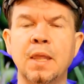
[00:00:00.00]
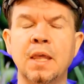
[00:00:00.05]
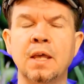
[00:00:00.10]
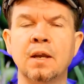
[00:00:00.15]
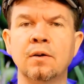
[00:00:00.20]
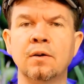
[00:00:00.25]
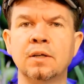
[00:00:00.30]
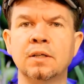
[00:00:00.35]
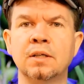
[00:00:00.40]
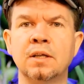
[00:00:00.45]

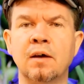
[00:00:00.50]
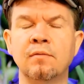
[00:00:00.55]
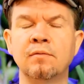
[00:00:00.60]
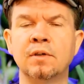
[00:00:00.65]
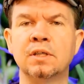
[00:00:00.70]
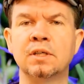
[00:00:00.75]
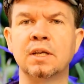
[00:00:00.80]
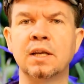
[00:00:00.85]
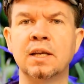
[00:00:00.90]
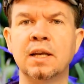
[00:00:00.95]
is
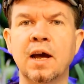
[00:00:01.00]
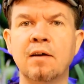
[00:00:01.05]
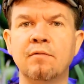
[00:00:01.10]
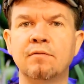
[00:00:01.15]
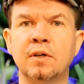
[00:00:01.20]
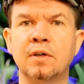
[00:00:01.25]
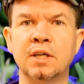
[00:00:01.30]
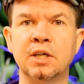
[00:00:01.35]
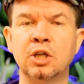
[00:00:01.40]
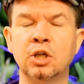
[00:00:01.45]
obviously not
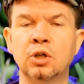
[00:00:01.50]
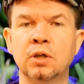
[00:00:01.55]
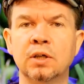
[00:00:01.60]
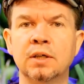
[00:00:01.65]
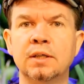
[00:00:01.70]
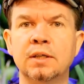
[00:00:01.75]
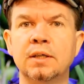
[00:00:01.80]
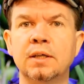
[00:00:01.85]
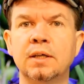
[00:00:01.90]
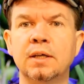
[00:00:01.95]
very good.